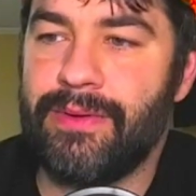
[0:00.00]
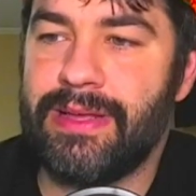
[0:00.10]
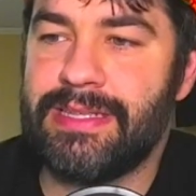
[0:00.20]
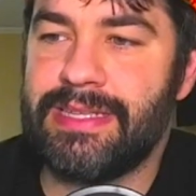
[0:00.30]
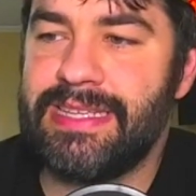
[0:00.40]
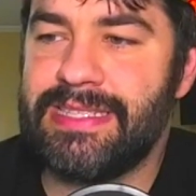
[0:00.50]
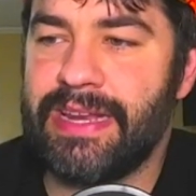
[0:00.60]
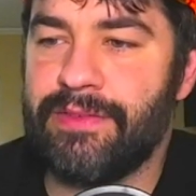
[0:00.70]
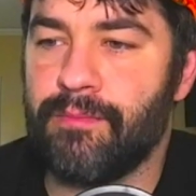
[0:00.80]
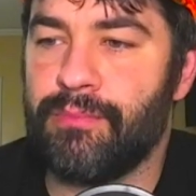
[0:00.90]
He's not
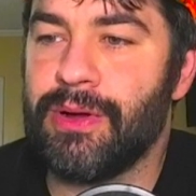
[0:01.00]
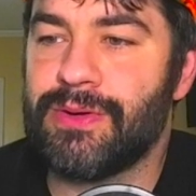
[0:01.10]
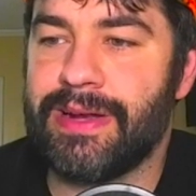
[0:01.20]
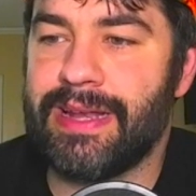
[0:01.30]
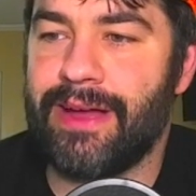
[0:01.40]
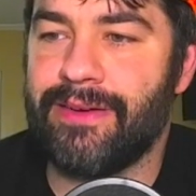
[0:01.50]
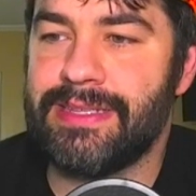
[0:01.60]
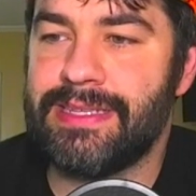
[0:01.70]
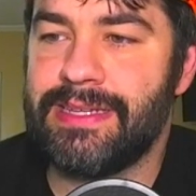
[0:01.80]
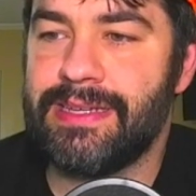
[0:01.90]
even booked right now, is
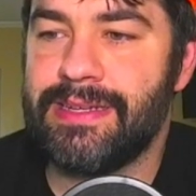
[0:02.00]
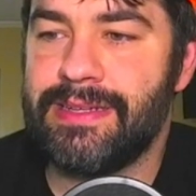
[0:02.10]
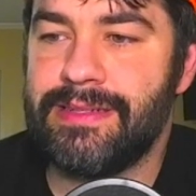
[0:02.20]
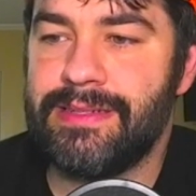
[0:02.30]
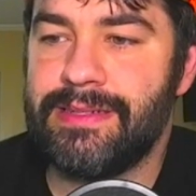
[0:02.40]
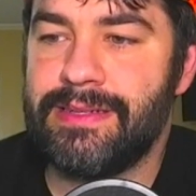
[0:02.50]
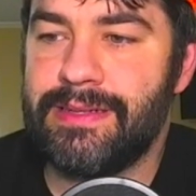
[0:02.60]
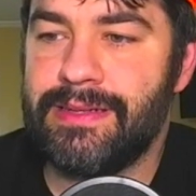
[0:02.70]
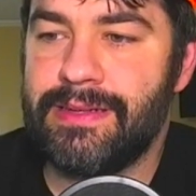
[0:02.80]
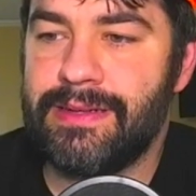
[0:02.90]
he?
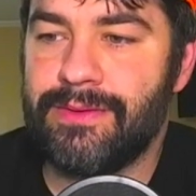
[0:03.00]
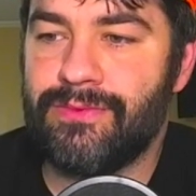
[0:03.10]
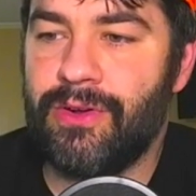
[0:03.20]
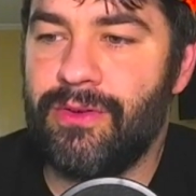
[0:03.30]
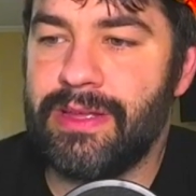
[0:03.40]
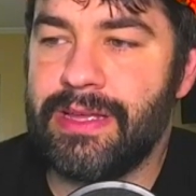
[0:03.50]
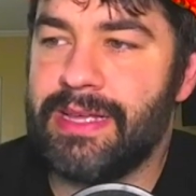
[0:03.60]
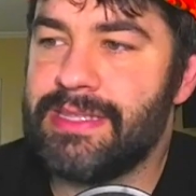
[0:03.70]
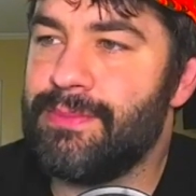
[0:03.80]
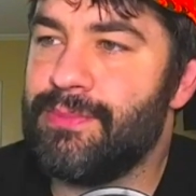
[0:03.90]
Rolly,
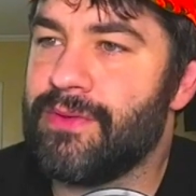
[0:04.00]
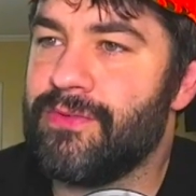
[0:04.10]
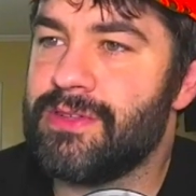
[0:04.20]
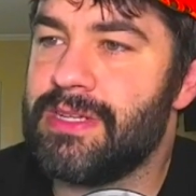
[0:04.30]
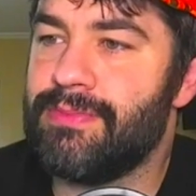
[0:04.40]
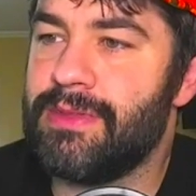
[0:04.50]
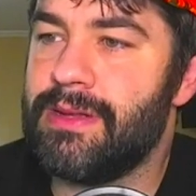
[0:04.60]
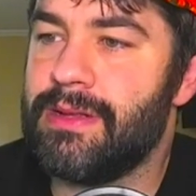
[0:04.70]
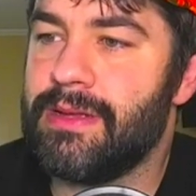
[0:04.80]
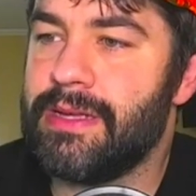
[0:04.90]
is he booked for something?
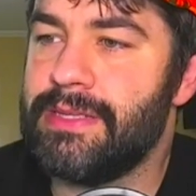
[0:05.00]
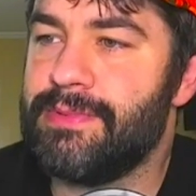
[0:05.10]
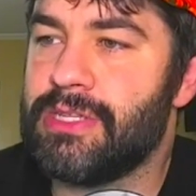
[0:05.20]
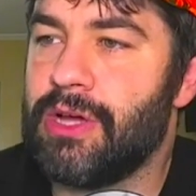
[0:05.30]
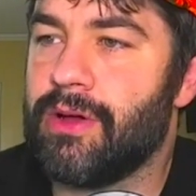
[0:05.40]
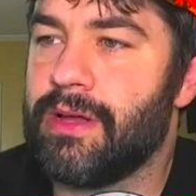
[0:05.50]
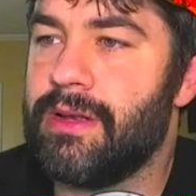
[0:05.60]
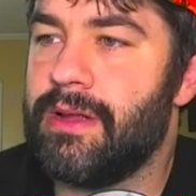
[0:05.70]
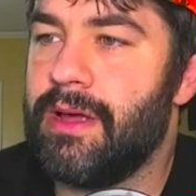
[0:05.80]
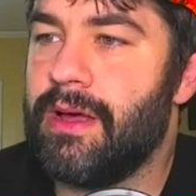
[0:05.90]
He's been talking.
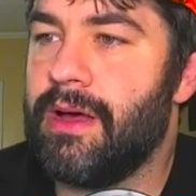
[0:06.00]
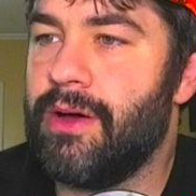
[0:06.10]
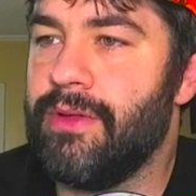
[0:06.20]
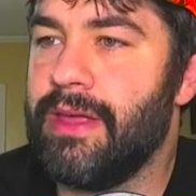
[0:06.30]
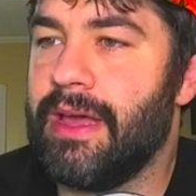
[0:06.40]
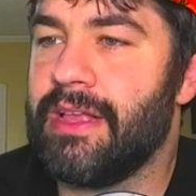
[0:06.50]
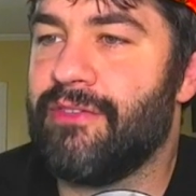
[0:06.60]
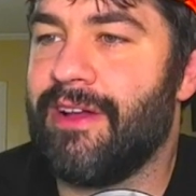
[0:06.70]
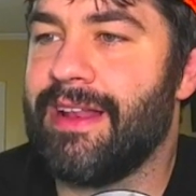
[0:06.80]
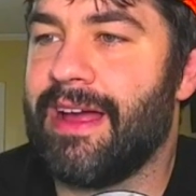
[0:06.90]
Oh yeah, he's
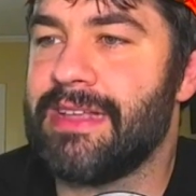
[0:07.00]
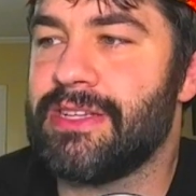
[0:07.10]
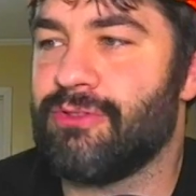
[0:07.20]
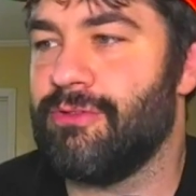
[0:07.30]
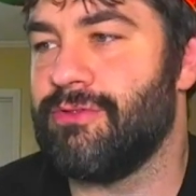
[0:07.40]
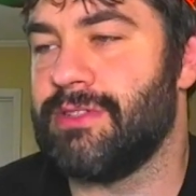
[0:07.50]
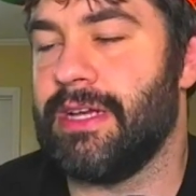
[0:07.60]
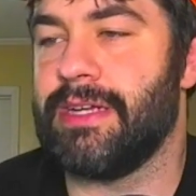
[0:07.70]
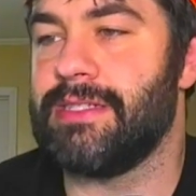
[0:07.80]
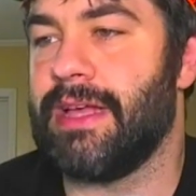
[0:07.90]
fighting Isaac Cruz.
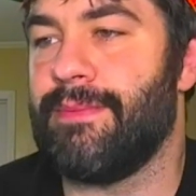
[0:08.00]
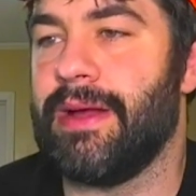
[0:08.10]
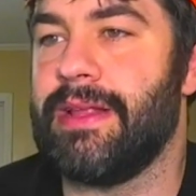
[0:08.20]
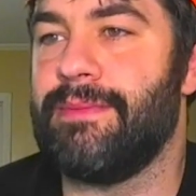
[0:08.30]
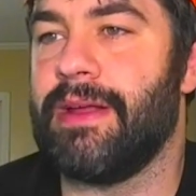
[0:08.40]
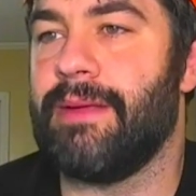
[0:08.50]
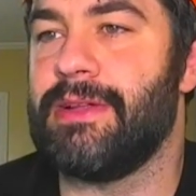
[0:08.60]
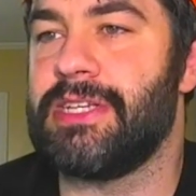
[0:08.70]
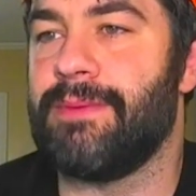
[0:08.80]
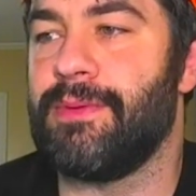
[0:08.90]
Yeah, he might not be
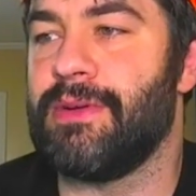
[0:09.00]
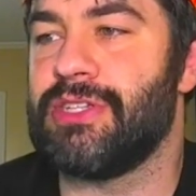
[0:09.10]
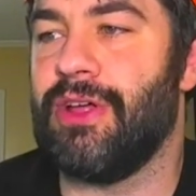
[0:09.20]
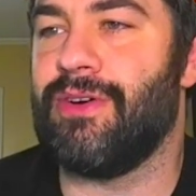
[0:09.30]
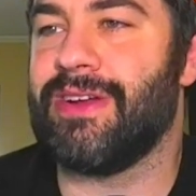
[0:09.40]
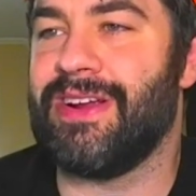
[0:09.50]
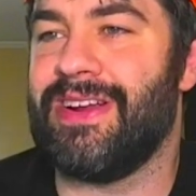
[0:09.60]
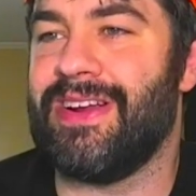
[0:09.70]
champion much longer.